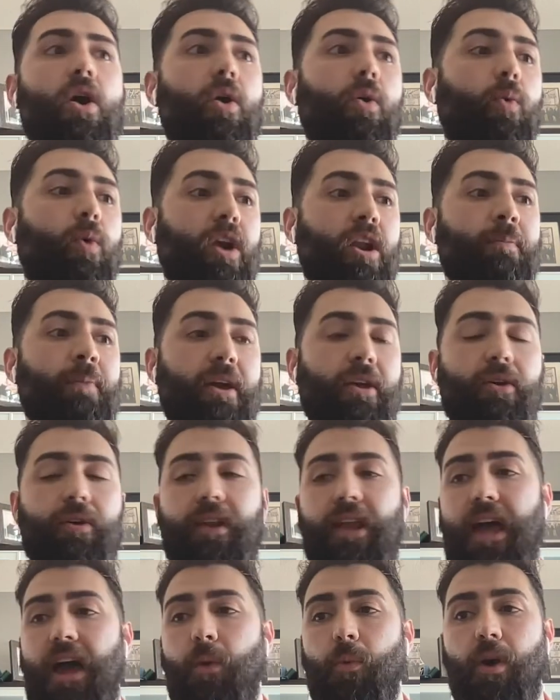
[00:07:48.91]
what am I
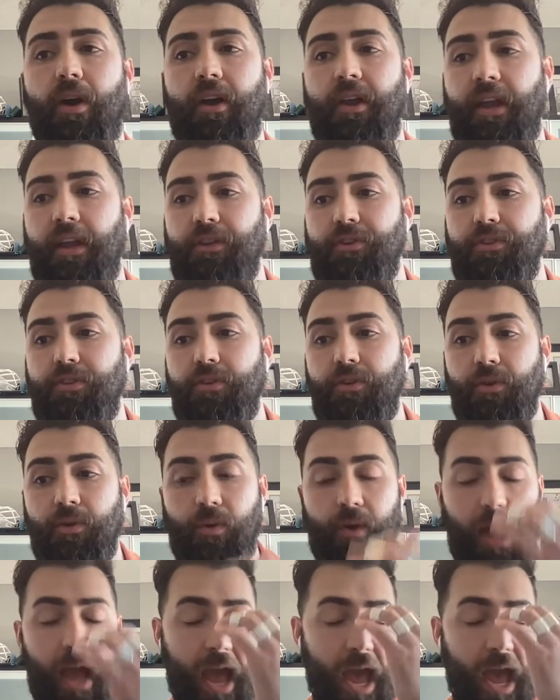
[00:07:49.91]
good at? What can I do?